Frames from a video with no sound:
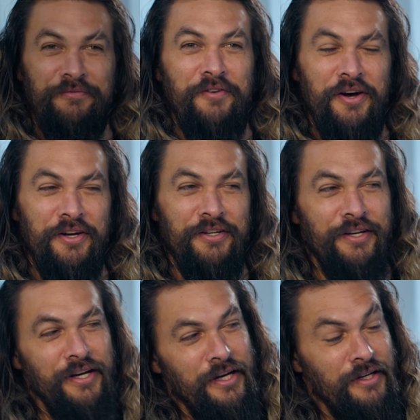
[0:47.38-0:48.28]
fun,
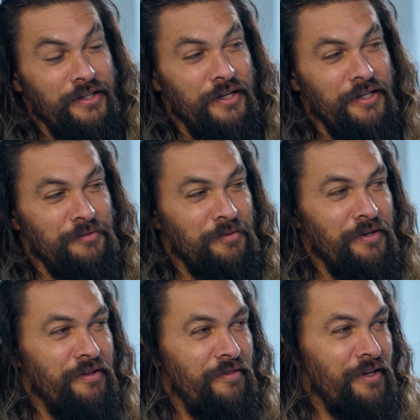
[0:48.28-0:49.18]
and it's one
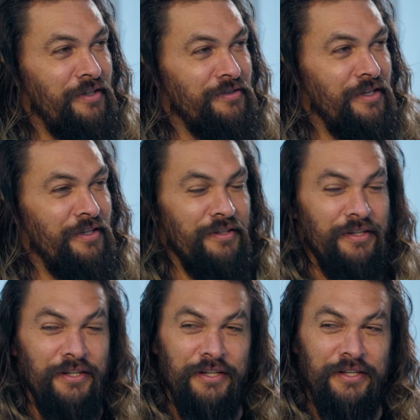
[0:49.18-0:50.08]
of the things that
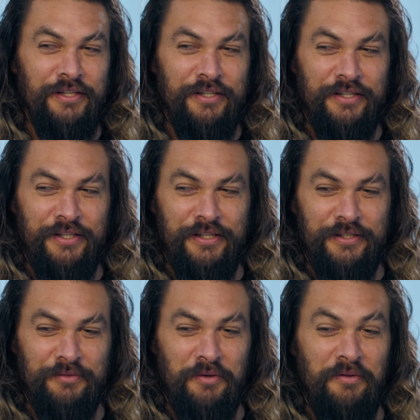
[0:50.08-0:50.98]

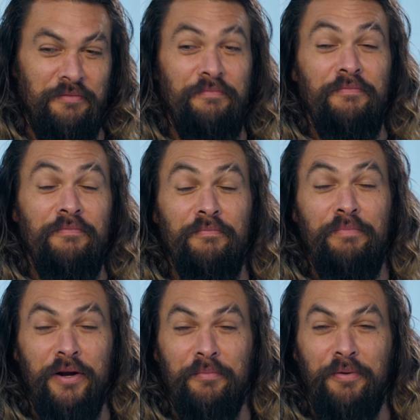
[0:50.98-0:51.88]
is one of the
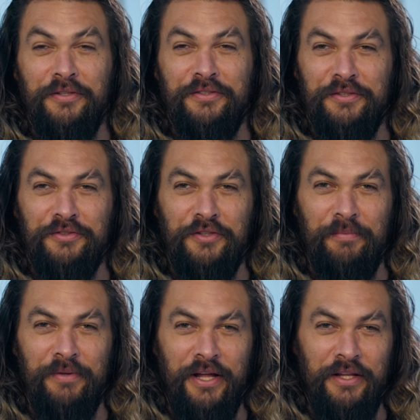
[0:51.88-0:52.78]
better parts of the
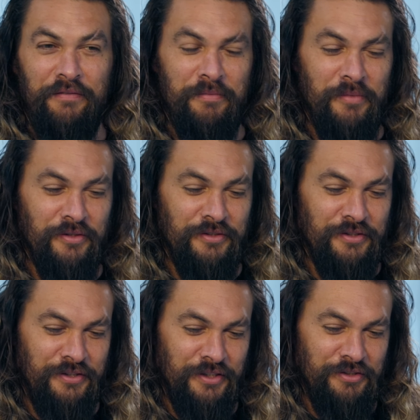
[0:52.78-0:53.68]
script that I love the most,
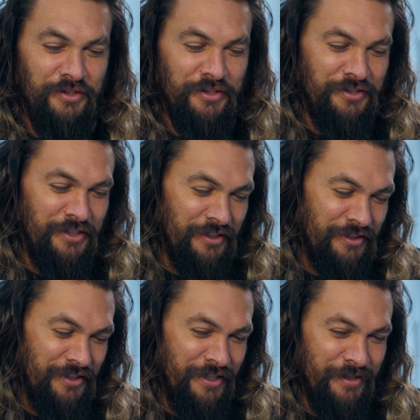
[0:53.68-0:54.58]
is because you just get to
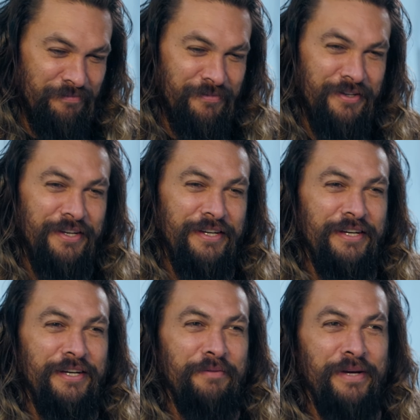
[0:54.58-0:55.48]
see him
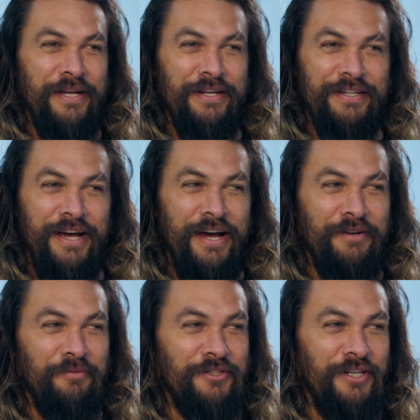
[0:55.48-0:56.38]
being a dad,
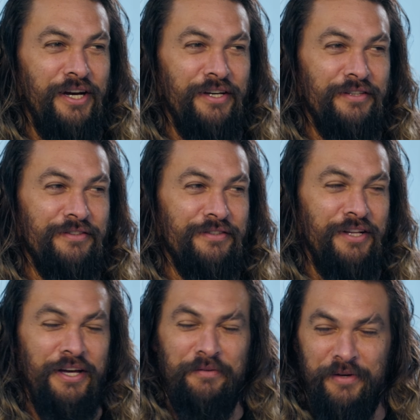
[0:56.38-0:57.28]
which I
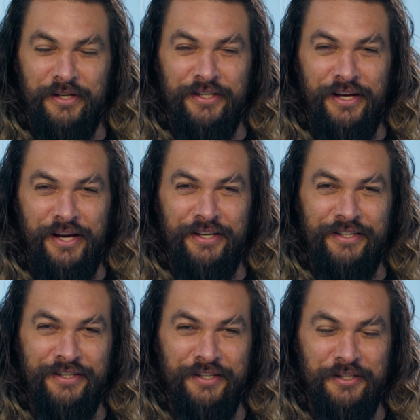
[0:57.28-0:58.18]
like being a dad
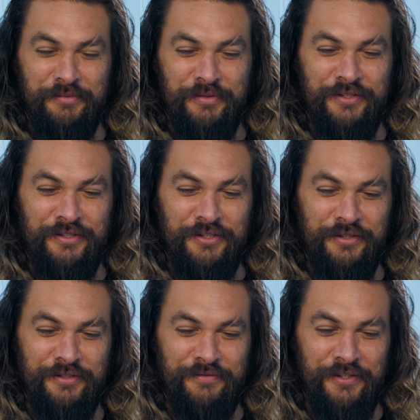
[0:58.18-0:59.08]
and a husband, and so
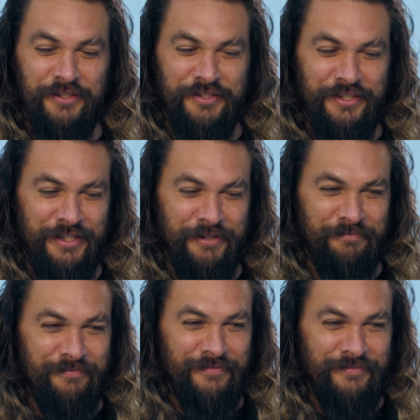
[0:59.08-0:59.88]
it's fun to see him